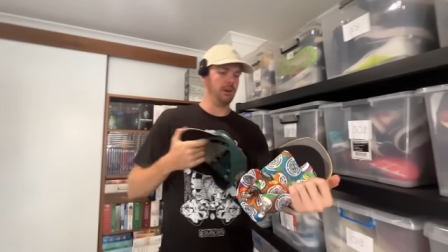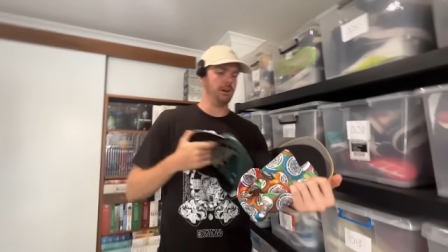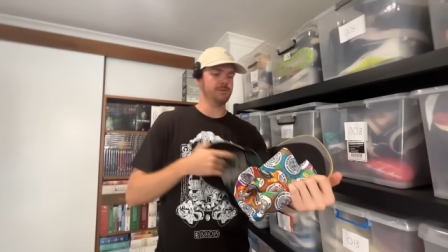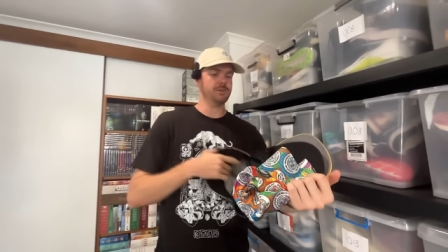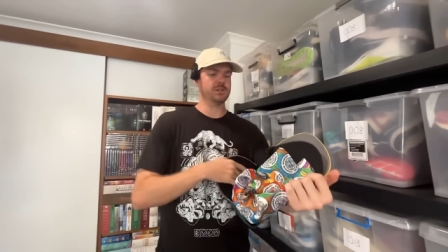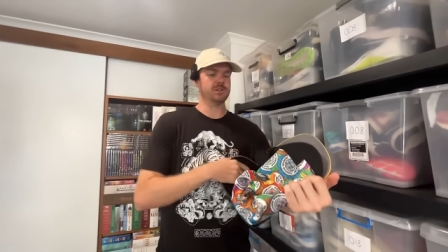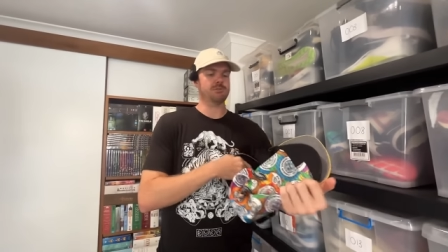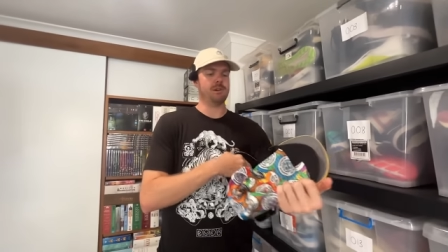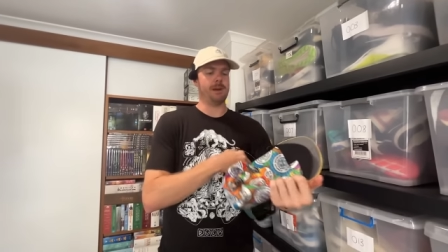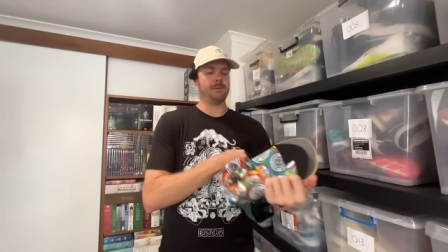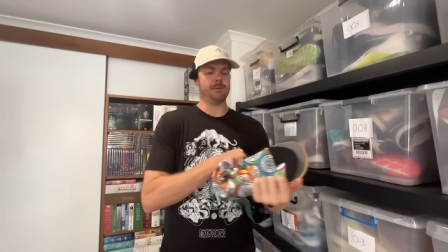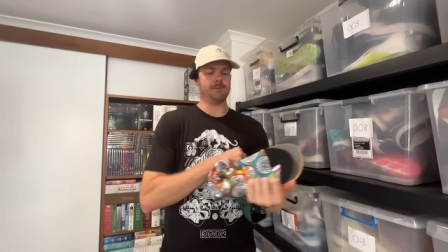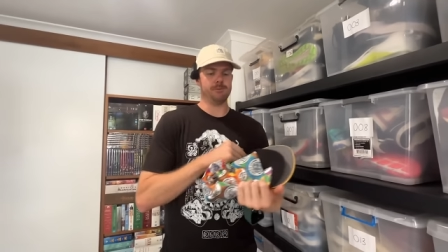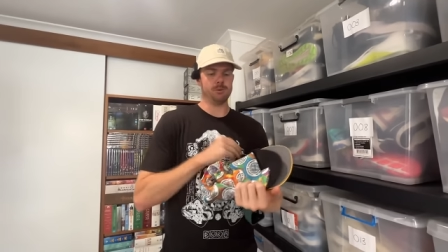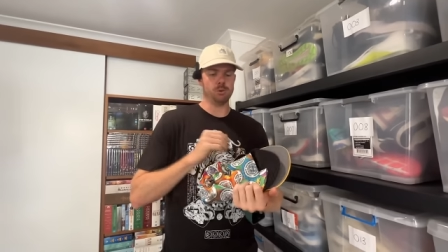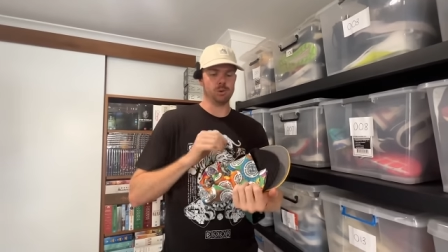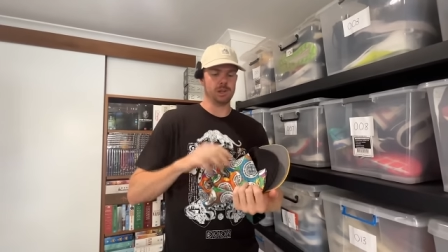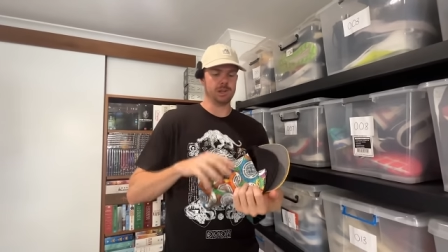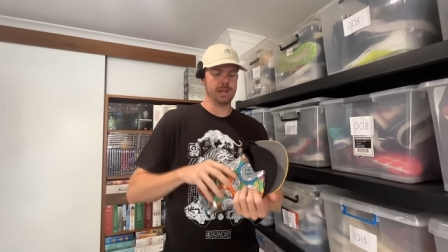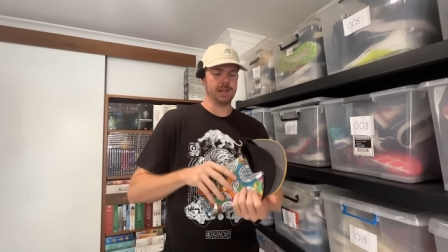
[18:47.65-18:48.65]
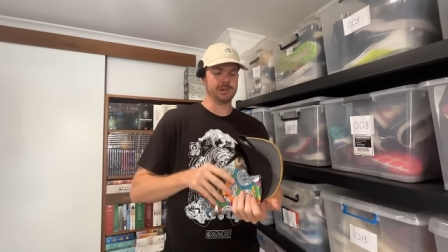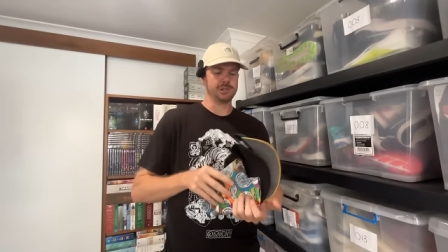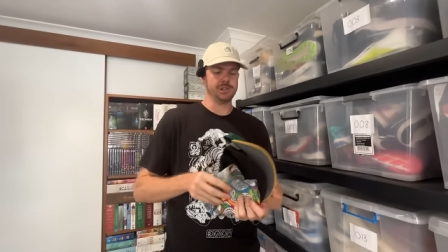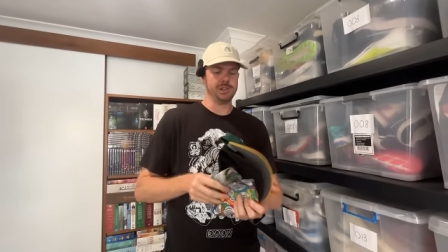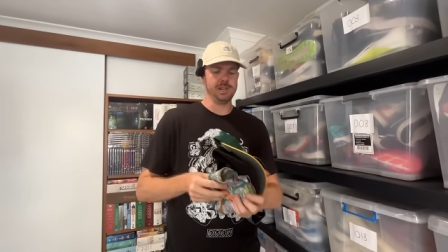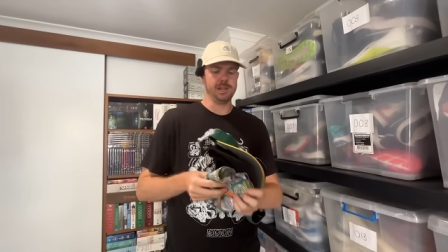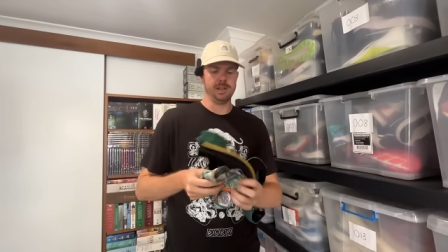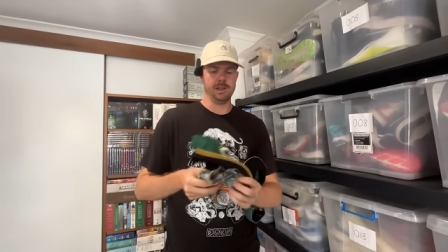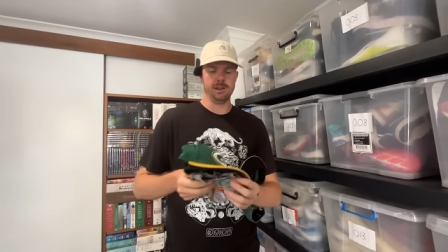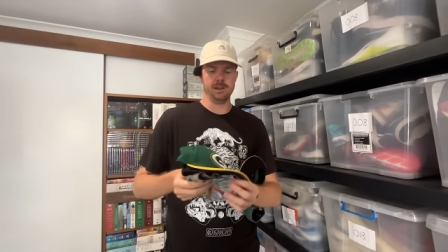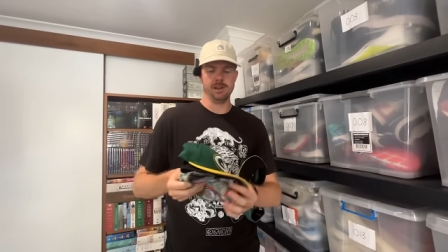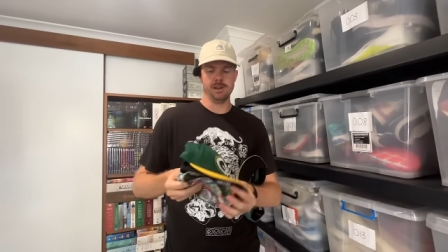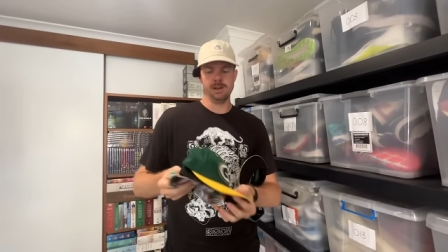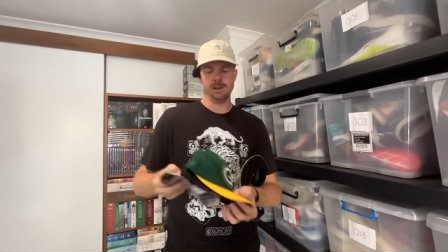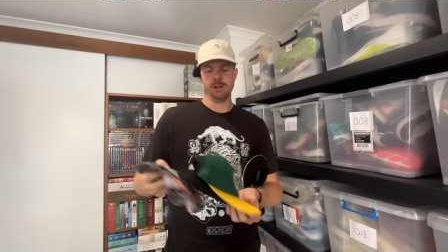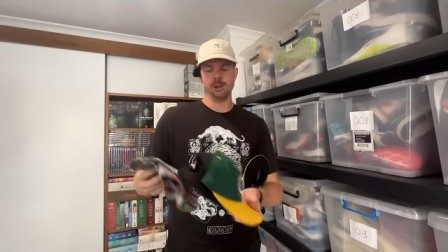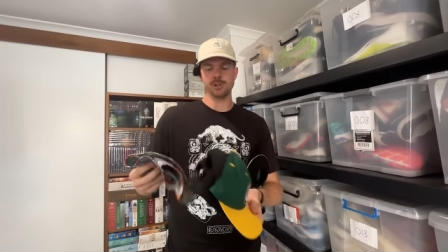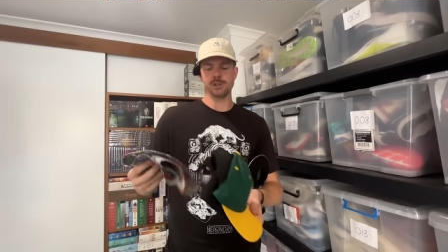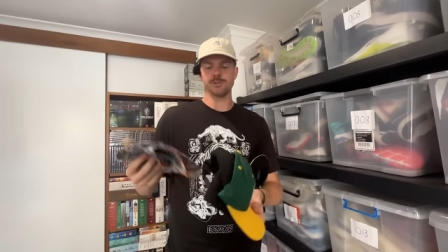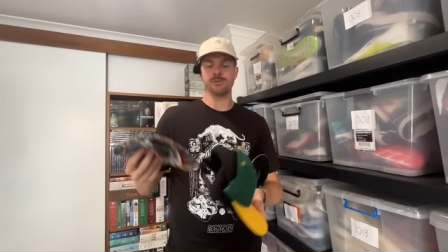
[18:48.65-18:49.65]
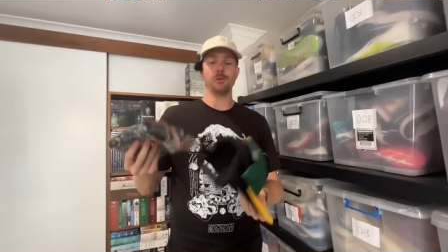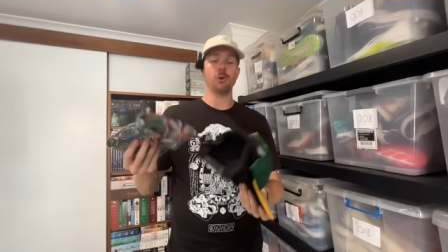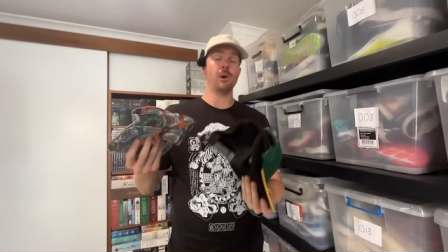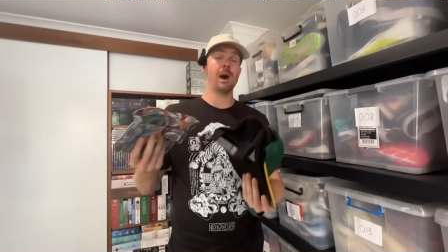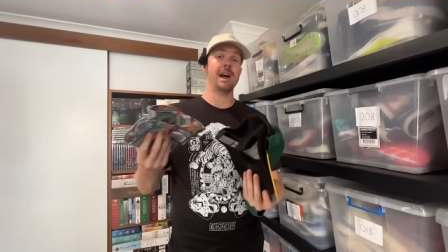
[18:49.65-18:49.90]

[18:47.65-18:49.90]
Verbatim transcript: I've just grabbed the full collection here because four